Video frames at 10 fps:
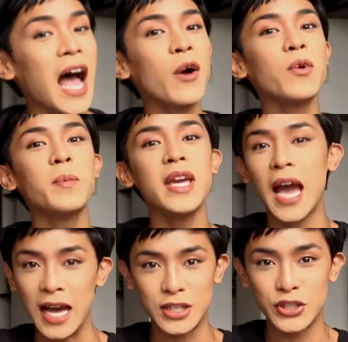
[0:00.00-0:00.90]
I will
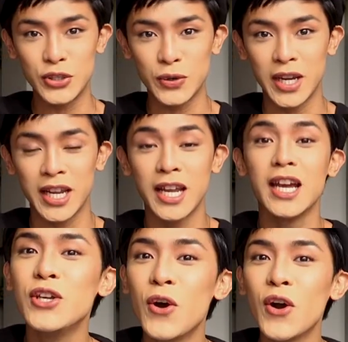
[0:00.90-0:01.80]
be
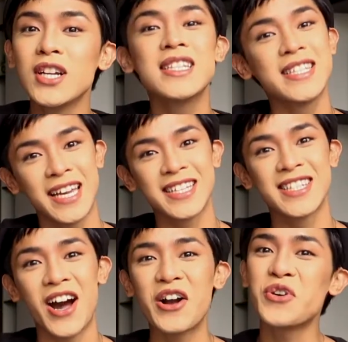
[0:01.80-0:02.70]
answering your
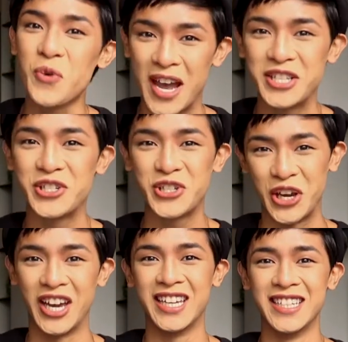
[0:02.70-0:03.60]
TikTok
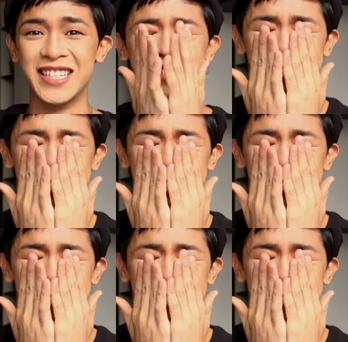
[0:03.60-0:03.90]
questions.